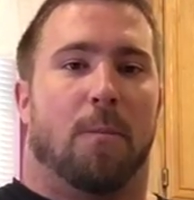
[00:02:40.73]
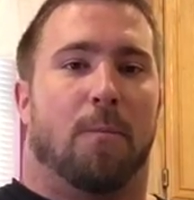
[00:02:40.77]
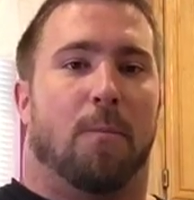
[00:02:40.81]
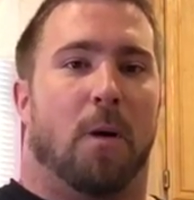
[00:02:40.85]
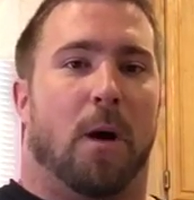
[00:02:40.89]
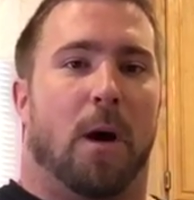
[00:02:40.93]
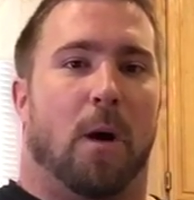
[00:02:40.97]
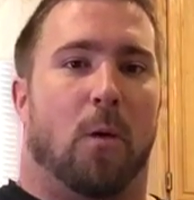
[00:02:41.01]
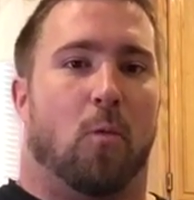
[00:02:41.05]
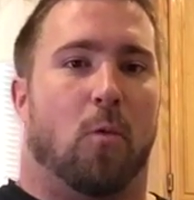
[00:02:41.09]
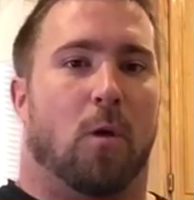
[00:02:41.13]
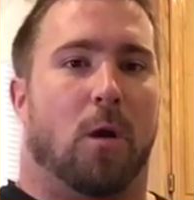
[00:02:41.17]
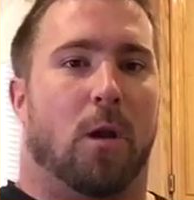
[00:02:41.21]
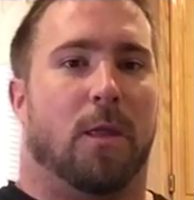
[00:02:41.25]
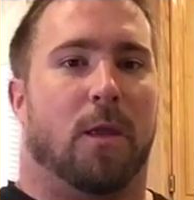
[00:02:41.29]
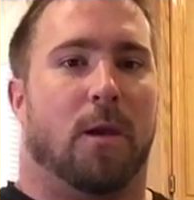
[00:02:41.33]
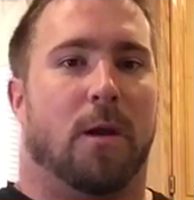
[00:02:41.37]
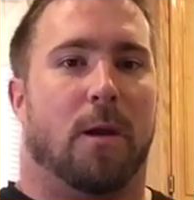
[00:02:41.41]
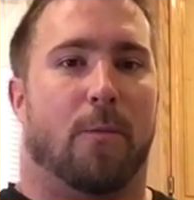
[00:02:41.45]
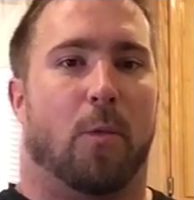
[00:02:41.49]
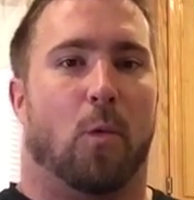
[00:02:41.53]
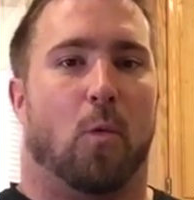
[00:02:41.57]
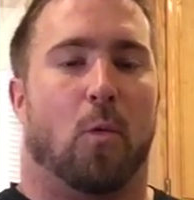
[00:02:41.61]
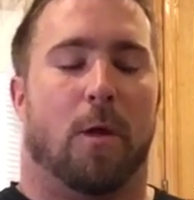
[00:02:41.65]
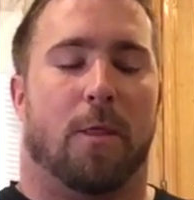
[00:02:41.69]
But one of the
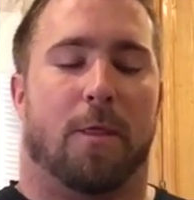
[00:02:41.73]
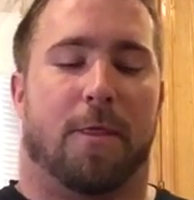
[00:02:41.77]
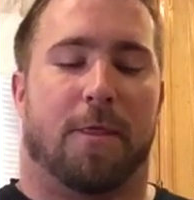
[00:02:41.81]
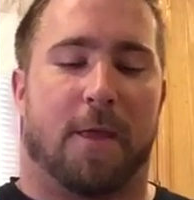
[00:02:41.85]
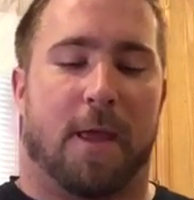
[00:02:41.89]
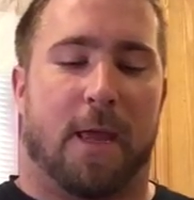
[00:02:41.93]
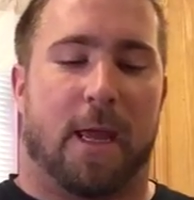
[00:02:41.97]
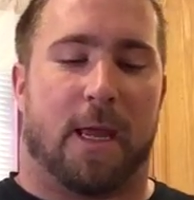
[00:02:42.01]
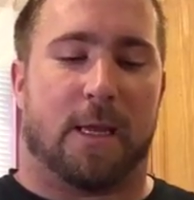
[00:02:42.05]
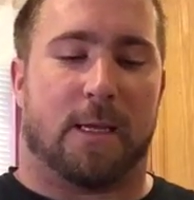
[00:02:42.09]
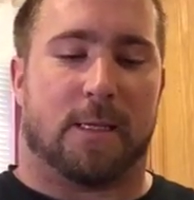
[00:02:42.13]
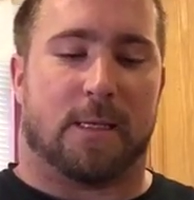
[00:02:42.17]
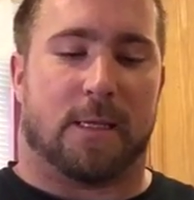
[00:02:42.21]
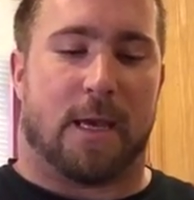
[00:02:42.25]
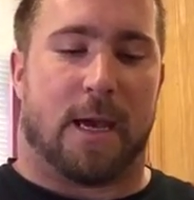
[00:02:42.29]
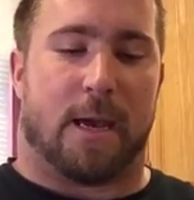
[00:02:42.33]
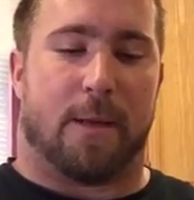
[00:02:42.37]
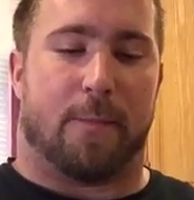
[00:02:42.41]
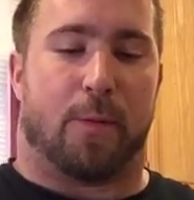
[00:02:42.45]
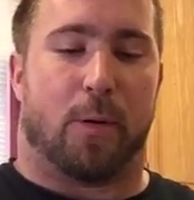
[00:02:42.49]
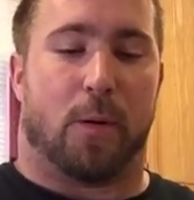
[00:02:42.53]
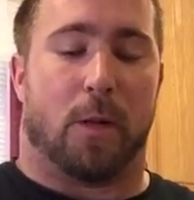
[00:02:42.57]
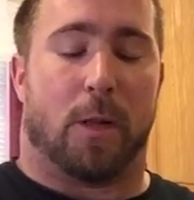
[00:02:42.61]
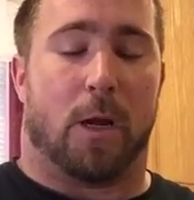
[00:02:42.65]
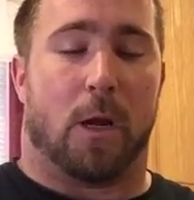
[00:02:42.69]
number 1 things
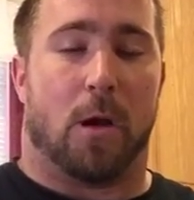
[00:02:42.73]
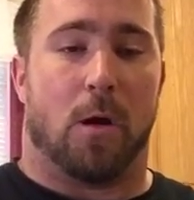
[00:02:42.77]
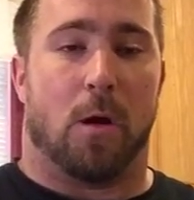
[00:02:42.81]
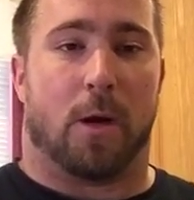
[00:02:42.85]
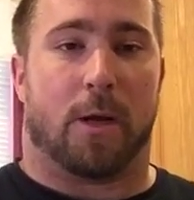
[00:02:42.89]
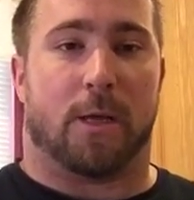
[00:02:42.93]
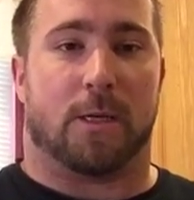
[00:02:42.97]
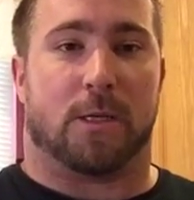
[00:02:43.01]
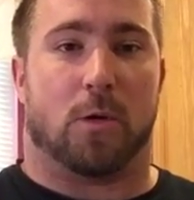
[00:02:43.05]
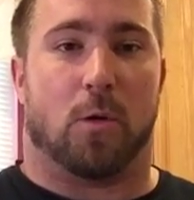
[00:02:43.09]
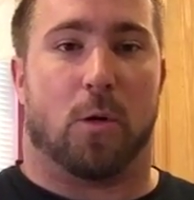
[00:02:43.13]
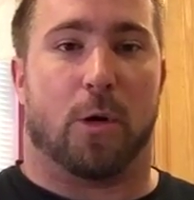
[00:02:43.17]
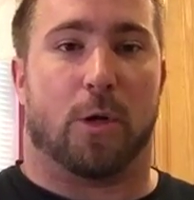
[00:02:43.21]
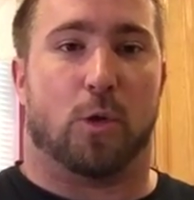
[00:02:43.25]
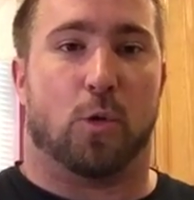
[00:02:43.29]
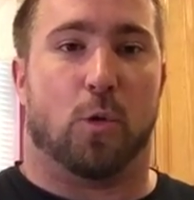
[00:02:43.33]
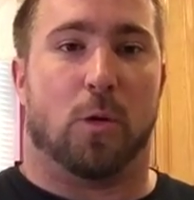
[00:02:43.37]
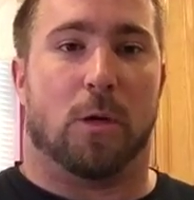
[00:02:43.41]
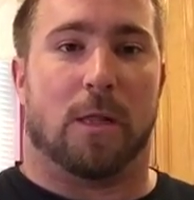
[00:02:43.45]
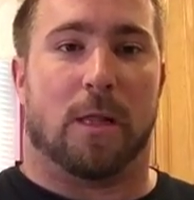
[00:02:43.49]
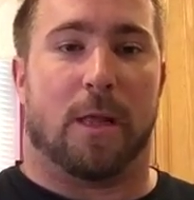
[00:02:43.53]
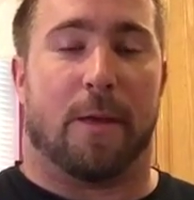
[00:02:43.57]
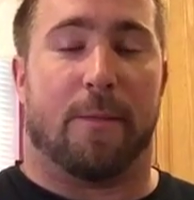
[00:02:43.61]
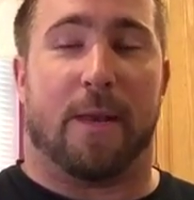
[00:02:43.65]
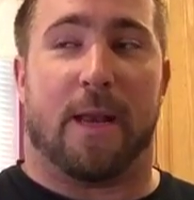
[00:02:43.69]
that pulling hook is going to
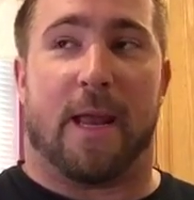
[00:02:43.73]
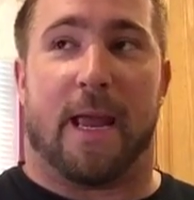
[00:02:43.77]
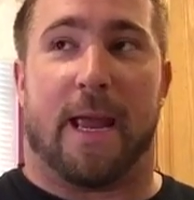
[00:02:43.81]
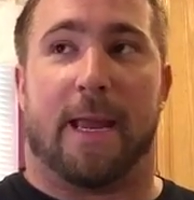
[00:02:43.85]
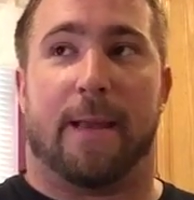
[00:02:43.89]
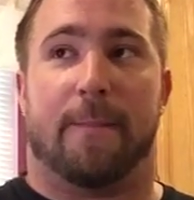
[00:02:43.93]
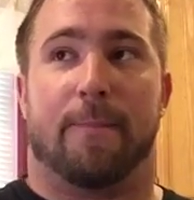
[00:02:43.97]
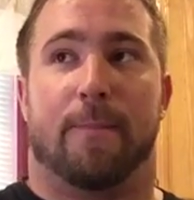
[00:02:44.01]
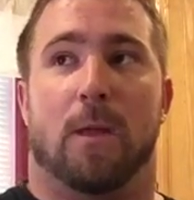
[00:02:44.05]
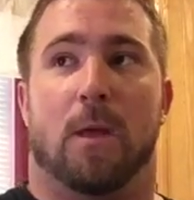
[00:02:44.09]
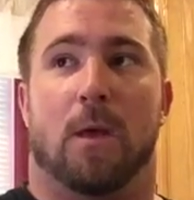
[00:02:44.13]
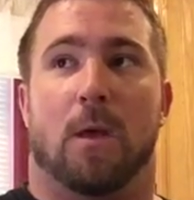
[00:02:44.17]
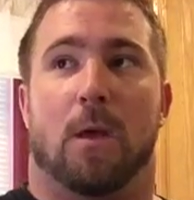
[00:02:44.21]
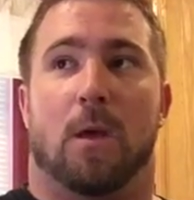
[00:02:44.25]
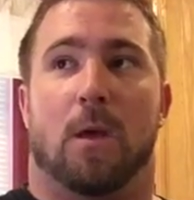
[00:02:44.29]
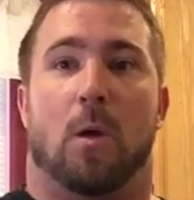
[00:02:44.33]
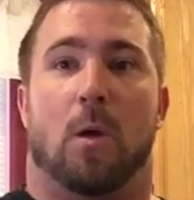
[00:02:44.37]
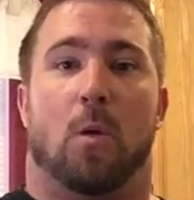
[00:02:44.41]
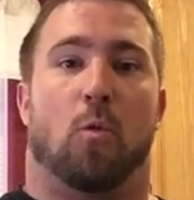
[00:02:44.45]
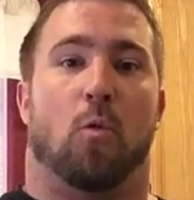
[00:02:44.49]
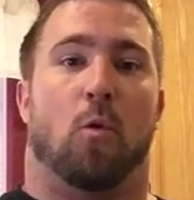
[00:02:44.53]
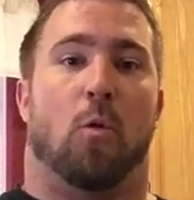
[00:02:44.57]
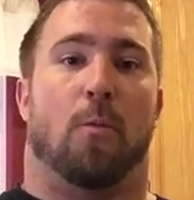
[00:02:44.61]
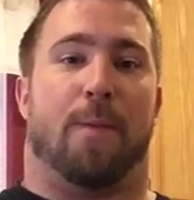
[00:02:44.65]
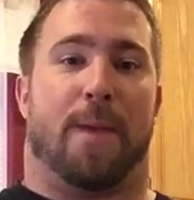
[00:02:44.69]
eliminate
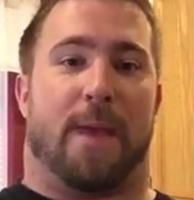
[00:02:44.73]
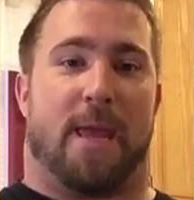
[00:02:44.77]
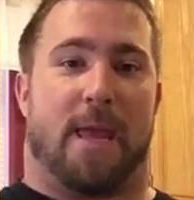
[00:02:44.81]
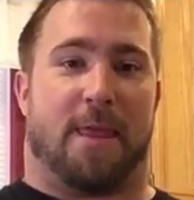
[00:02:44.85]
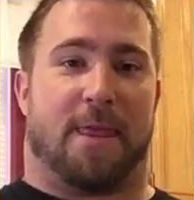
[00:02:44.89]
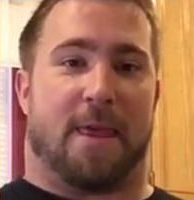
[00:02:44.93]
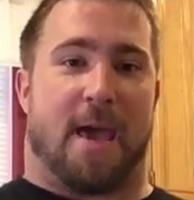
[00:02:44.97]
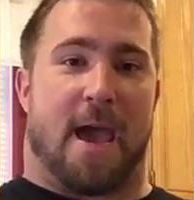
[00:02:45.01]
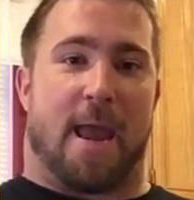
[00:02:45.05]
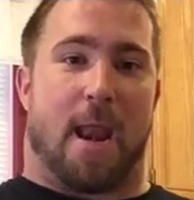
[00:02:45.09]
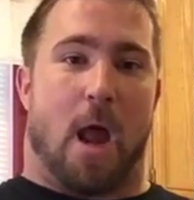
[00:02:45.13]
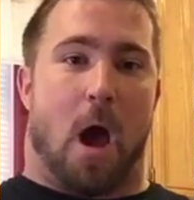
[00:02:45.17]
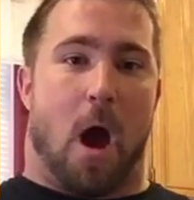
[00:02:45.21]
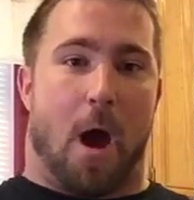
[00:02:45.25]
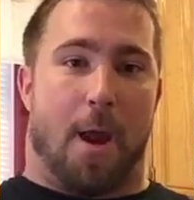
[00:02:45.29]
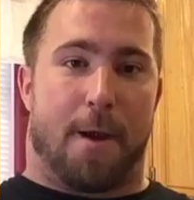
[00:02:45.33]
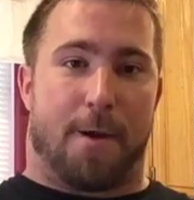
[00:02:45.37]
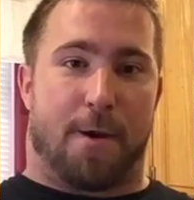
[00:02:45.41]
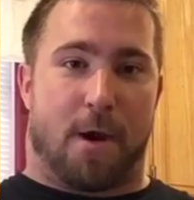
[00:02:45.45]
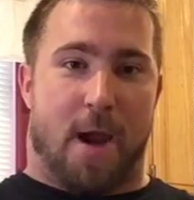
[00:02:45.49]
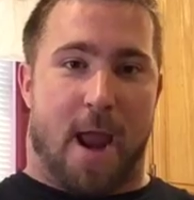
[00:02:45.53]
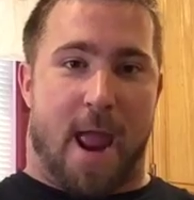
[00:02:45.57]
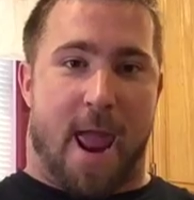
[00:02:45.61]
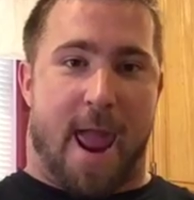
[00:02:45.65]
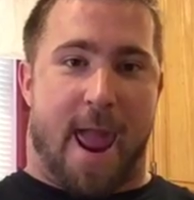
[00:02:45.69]
will be that
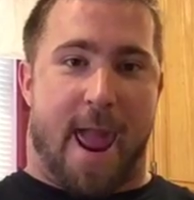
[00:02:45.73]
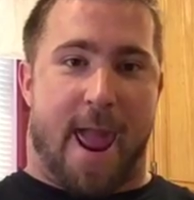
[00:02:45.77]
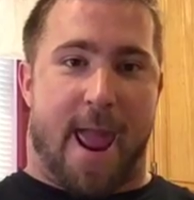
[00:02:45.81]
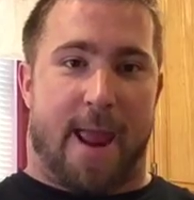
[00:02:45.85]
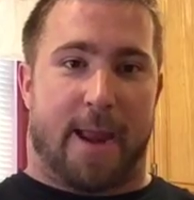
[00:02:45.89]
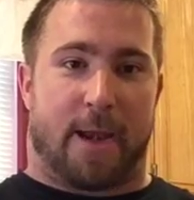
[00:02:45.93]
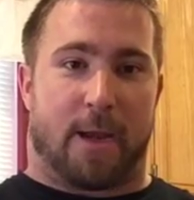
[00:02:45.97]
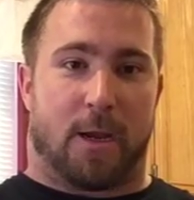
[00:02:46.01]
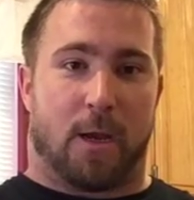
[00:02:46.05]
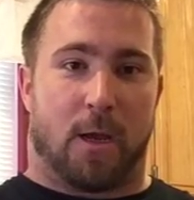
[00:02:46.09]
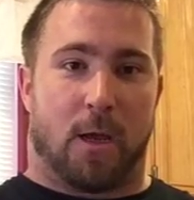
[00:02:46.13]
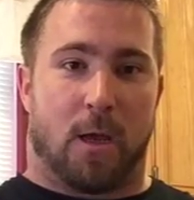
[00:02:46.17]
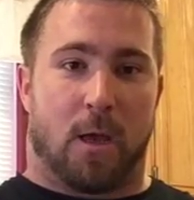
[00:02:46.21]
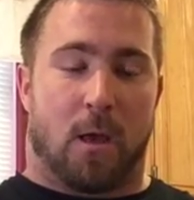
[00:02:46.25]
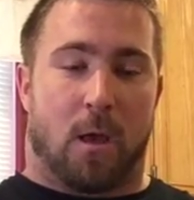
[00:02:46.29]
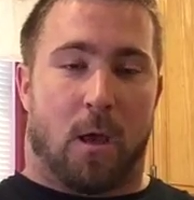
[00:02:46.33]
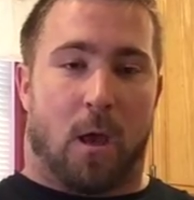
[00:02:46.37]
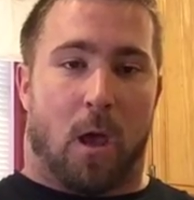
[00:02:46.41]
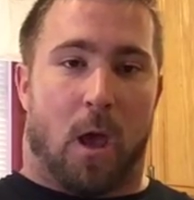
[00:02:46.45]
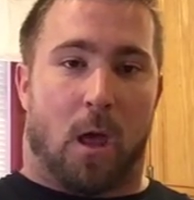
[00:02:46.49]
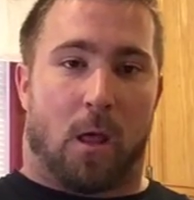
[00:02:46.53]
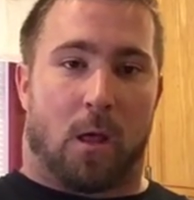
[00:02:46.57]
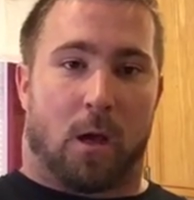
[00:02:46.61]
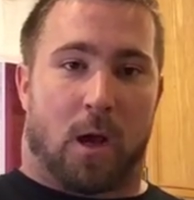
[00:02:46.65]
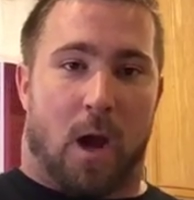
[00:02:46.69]
underhand
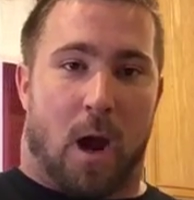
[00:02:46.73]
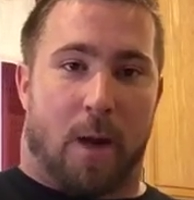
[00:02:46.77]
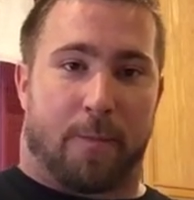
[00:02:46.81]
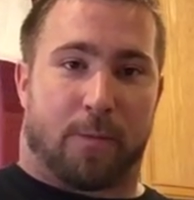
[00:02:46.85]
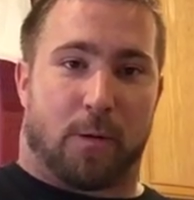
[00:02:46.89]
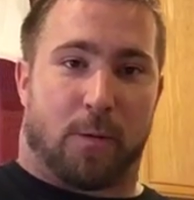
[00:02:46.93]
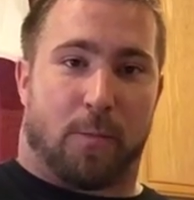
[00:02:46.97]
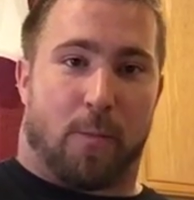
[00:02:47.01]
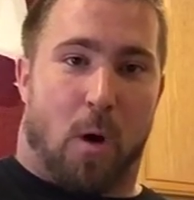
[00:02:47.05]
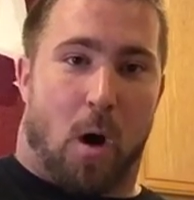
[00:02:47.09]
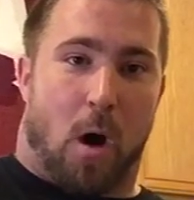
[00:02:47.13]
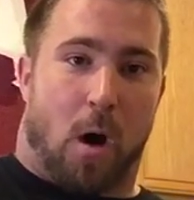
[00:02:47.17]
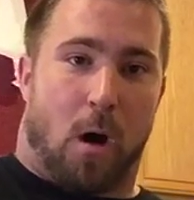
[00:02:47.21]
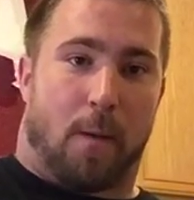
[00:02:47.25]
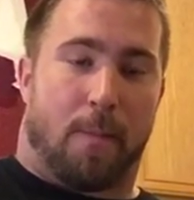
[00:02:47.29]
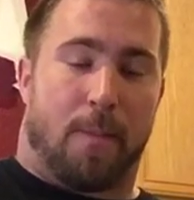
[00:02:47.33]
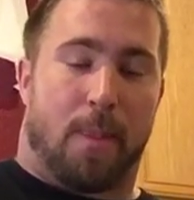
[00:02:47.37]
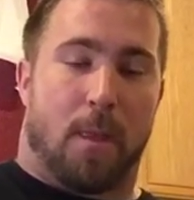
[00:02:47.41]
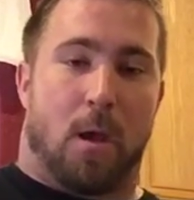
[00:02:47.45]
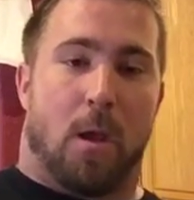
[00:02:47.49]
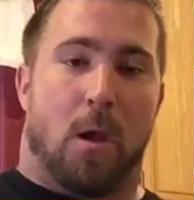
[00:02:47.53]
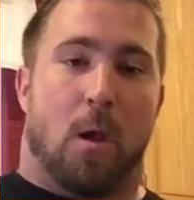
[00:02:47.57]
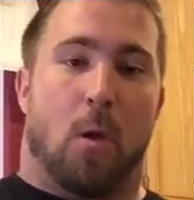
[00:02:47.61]
helicopter bar,